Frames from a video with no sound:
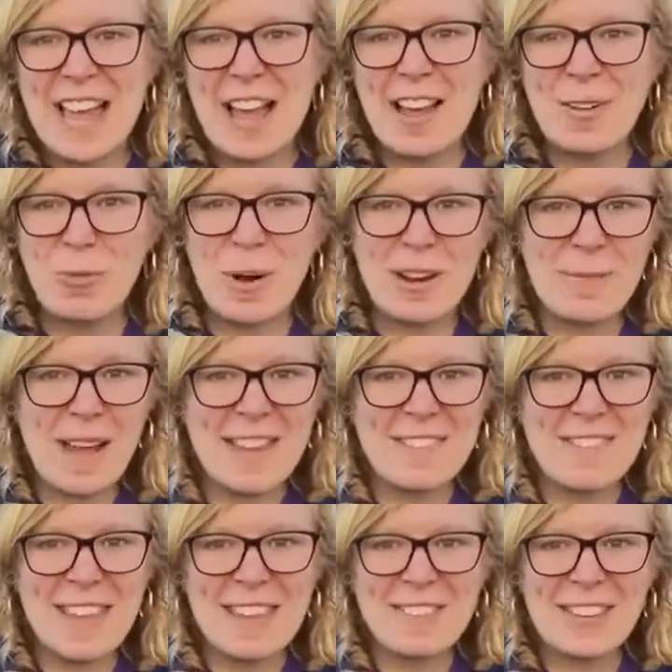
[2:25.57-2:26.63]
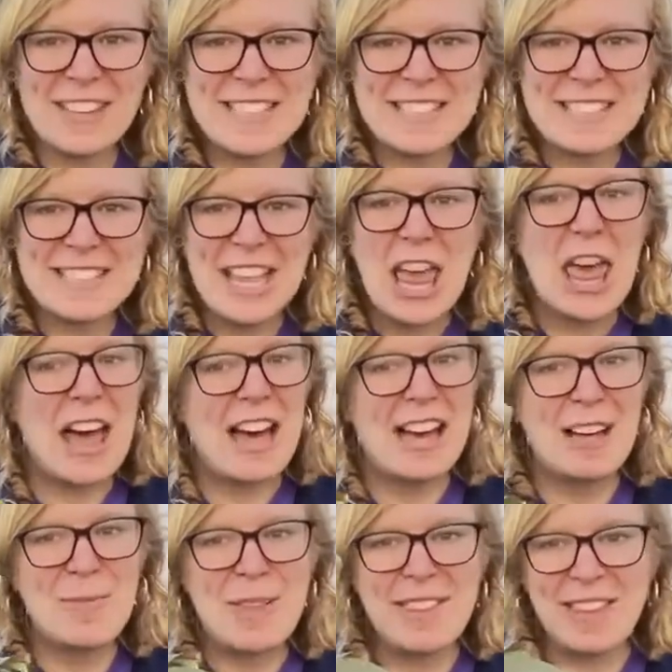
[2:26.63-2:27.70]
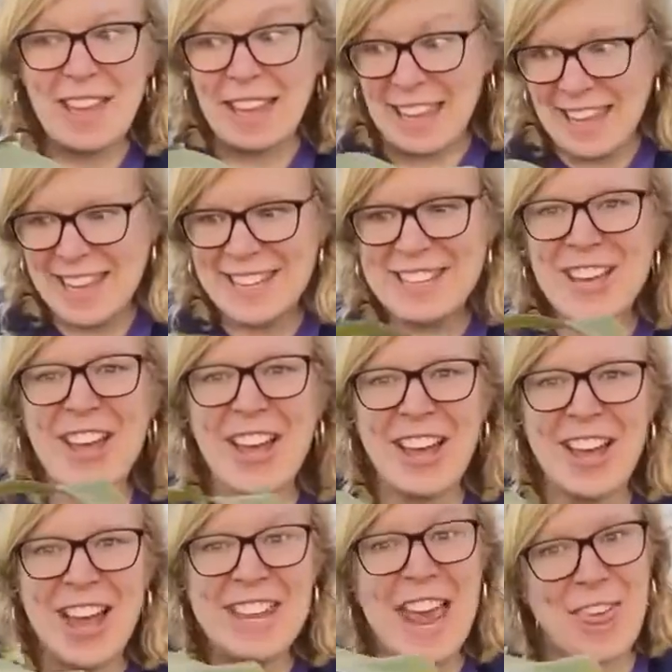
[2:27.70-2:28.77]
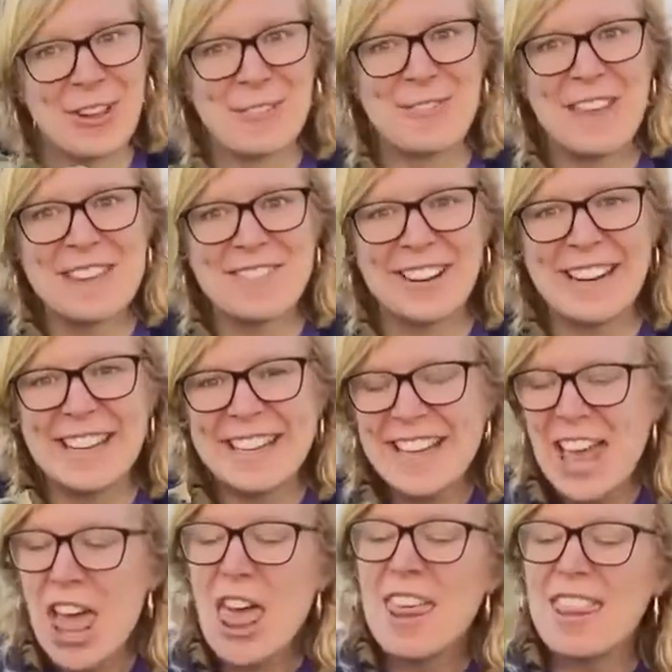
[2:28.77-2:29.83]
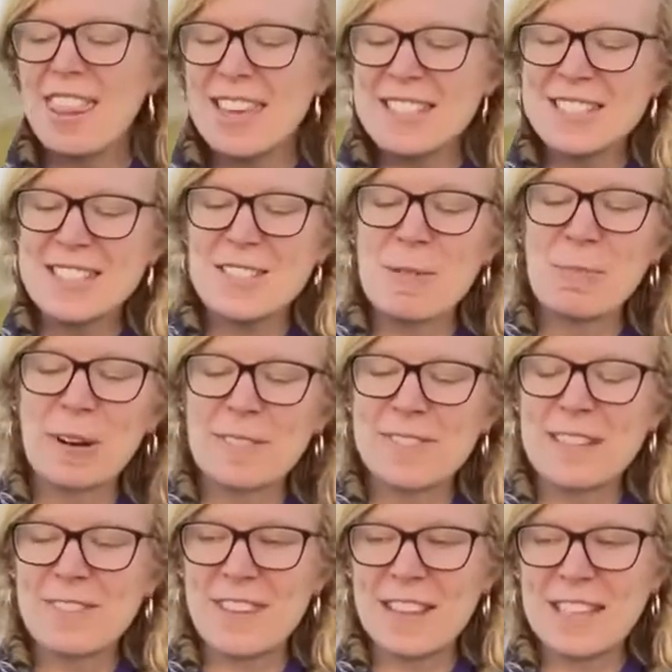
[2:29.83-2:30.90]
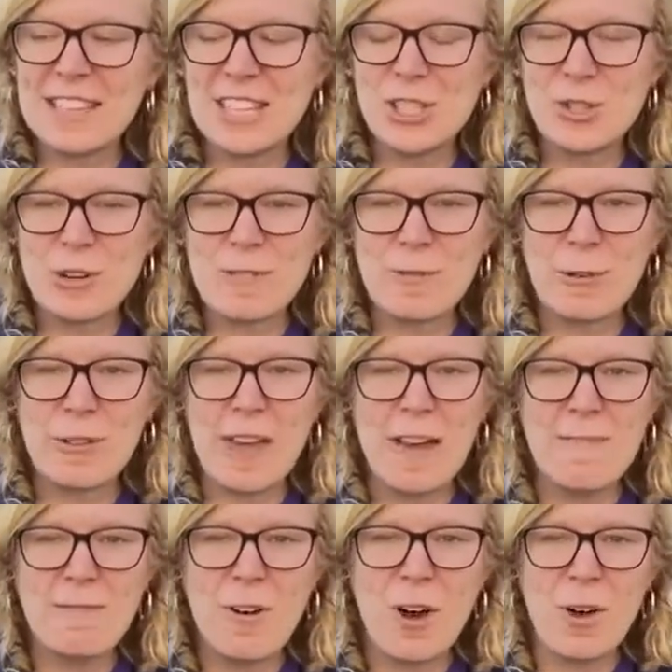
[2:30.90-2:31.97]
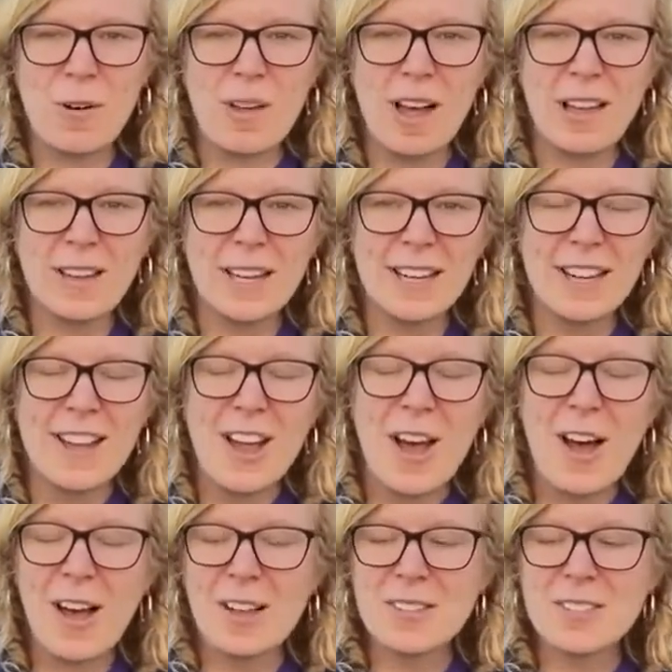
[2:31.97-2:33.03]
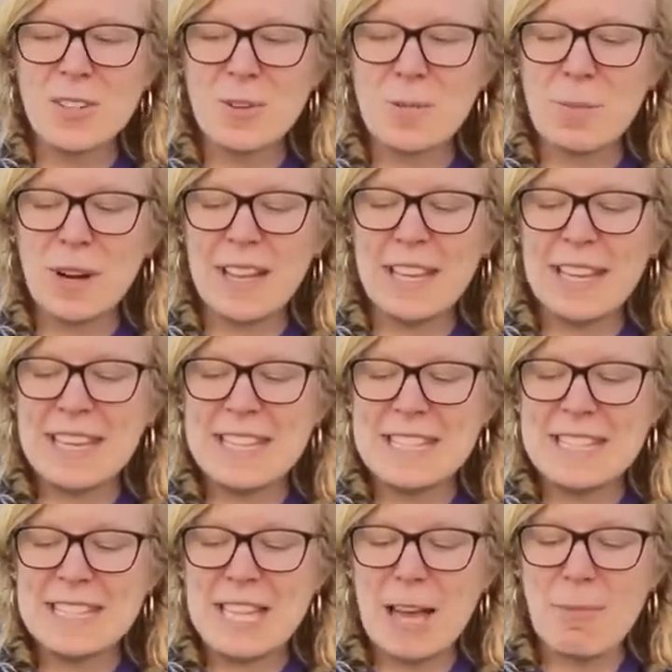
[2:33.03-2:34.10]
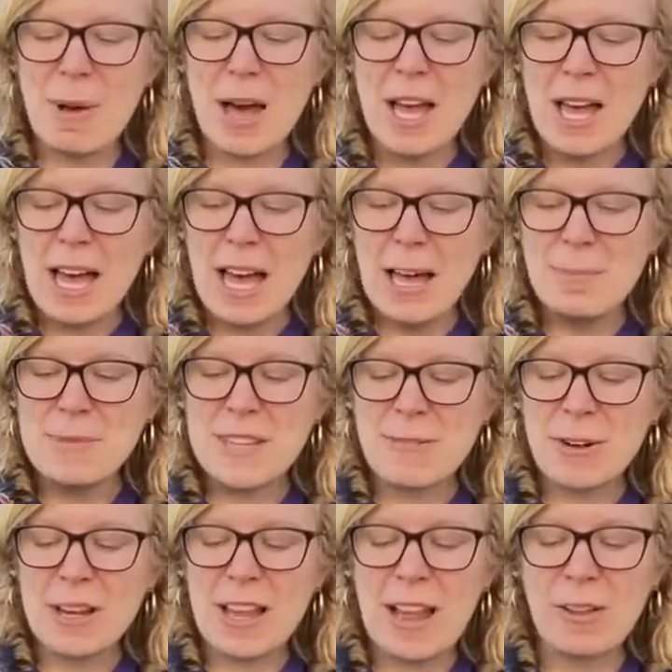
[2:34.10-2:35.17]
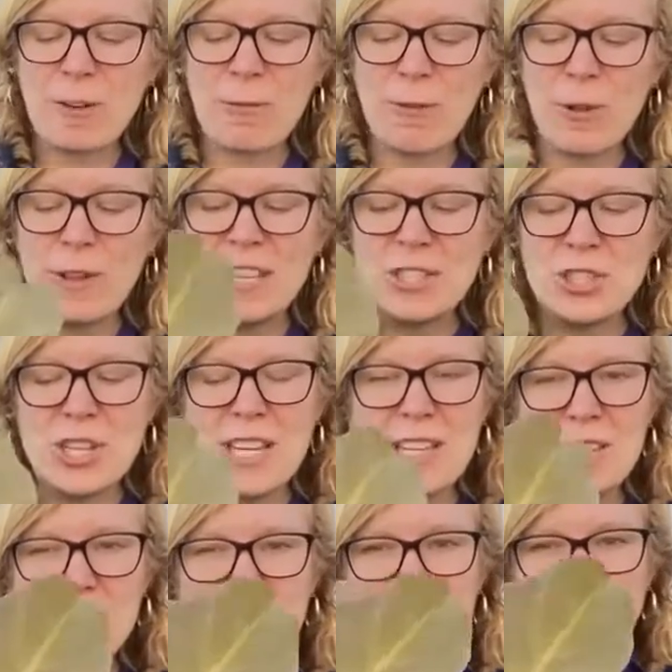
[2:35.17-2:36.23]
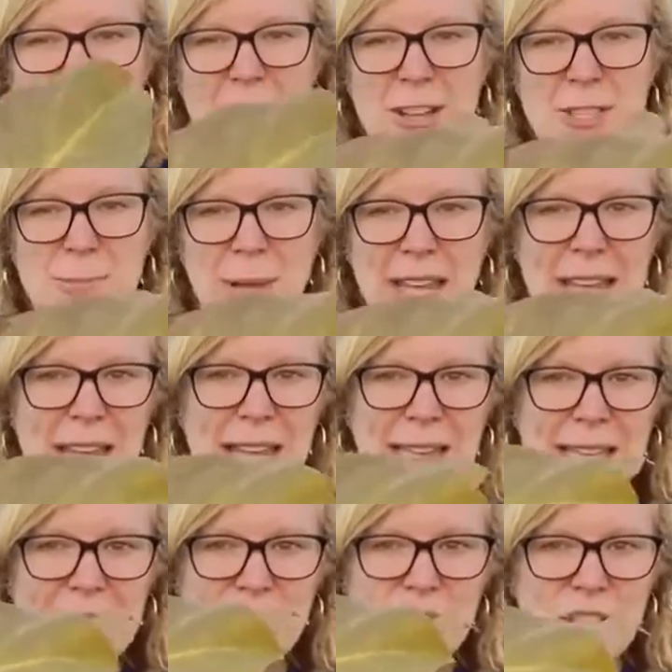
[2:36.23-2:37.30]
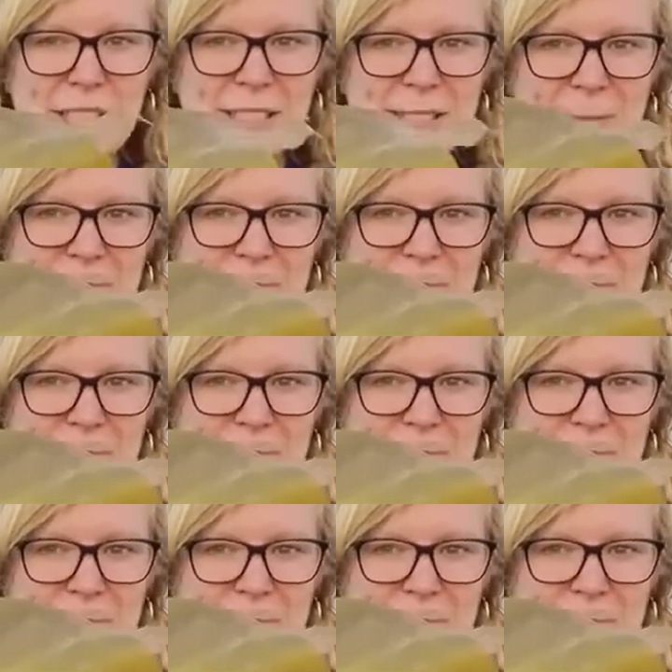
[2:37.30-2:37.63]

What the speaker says: One of my favorites, again, another favorite. This is a perfect philodendron for that fall color, also to bring in some different color foliage into your houseplant collection.